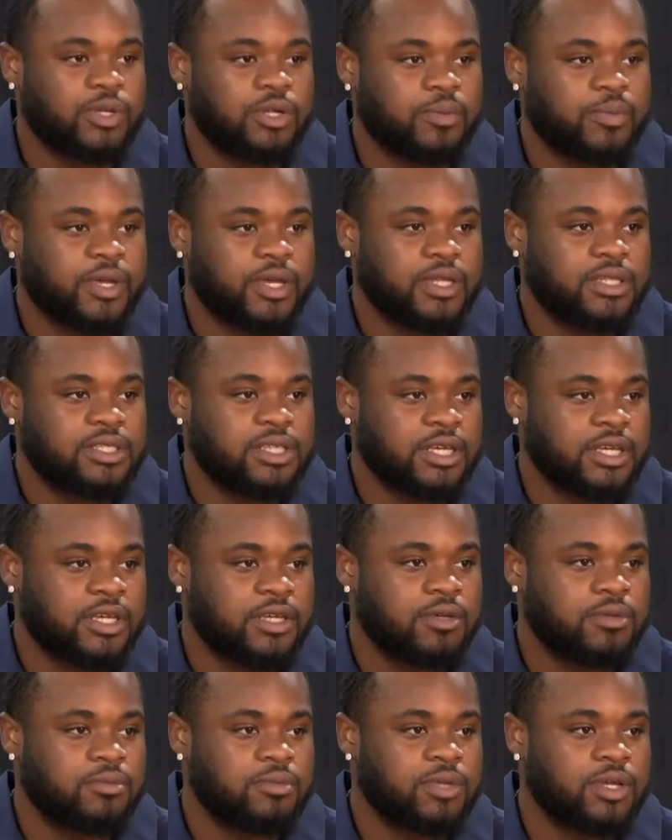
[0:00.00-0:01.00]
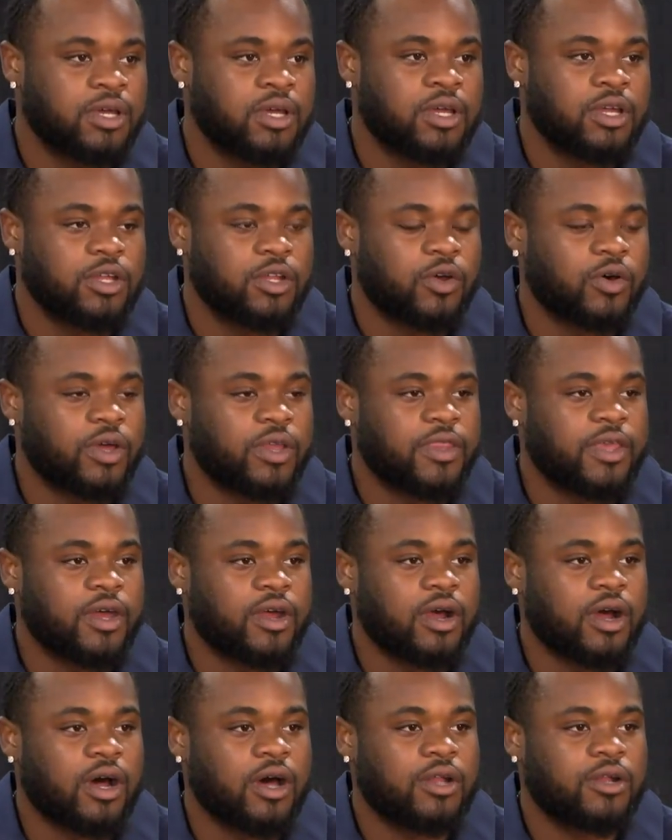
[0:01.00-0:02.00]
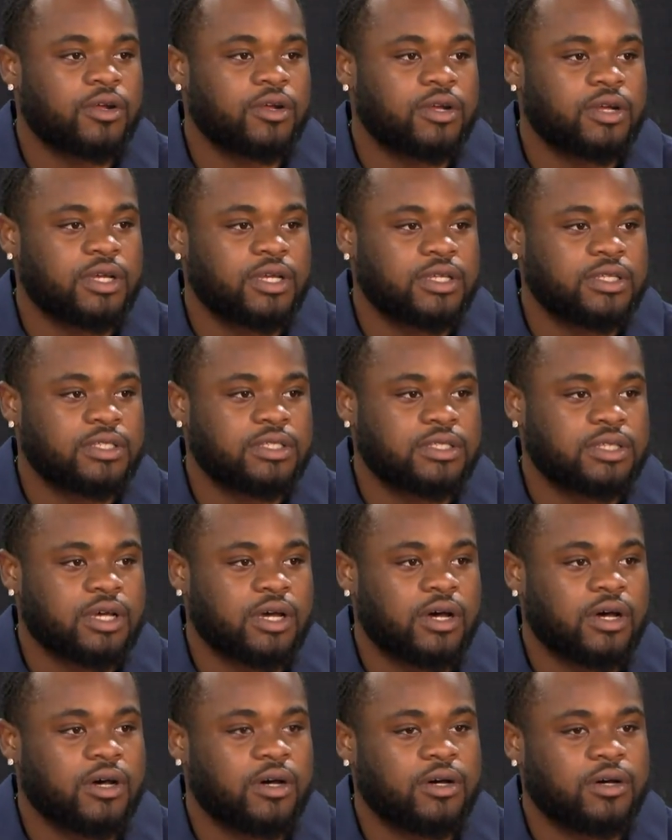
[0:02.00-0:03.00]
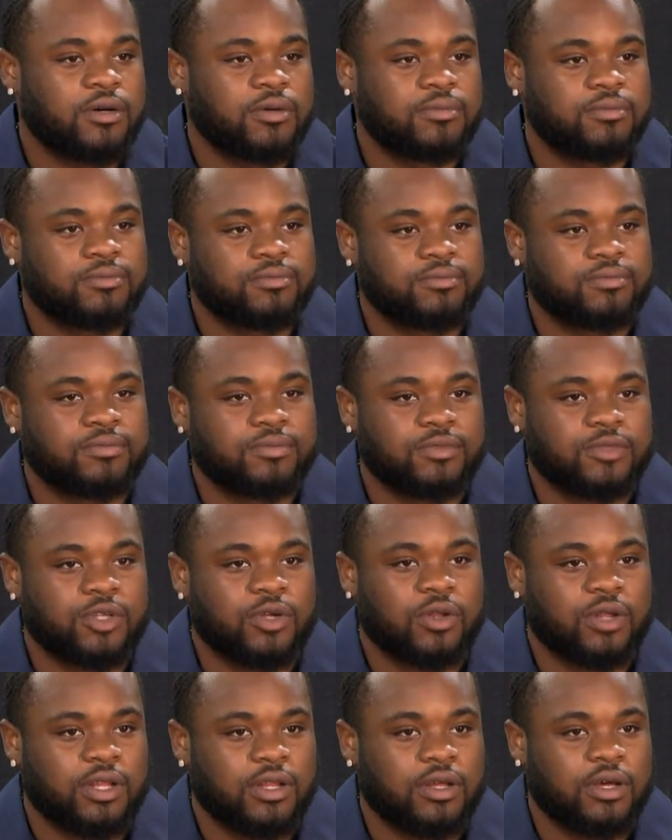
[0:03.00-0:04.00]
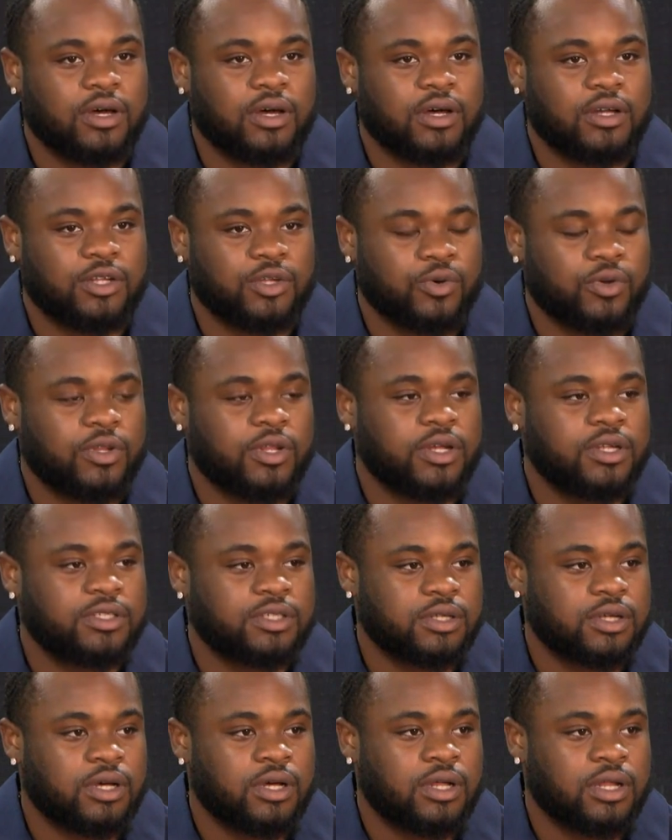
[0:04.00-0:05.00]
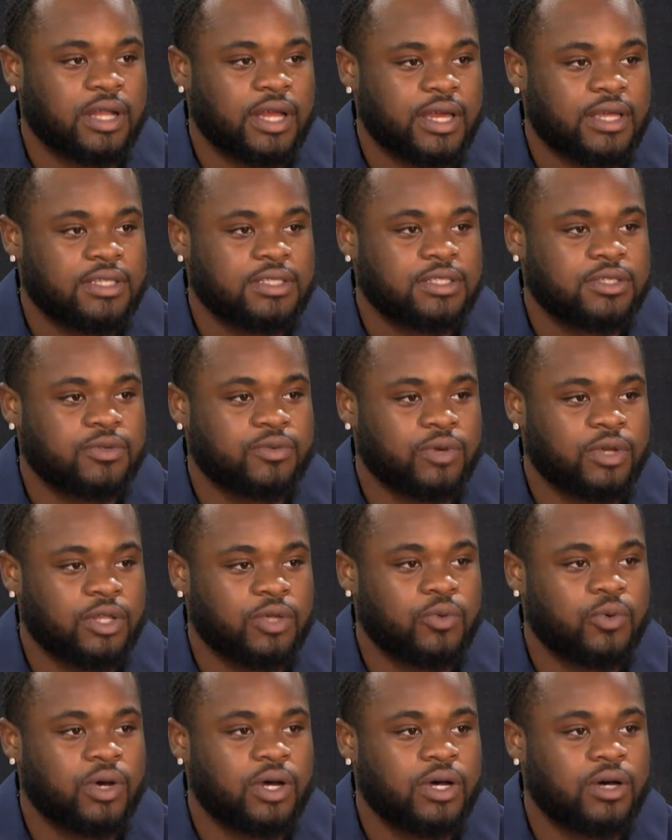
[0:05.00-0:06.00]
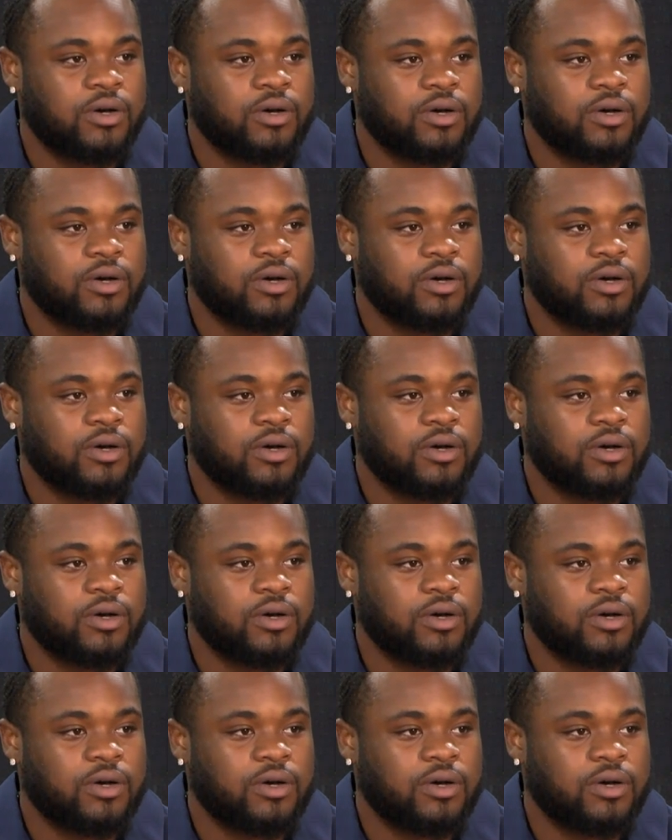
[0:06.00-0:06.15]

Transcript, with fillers: to be a team, you know, in their honor is um, you know, uh, doing their uh, legacy really well.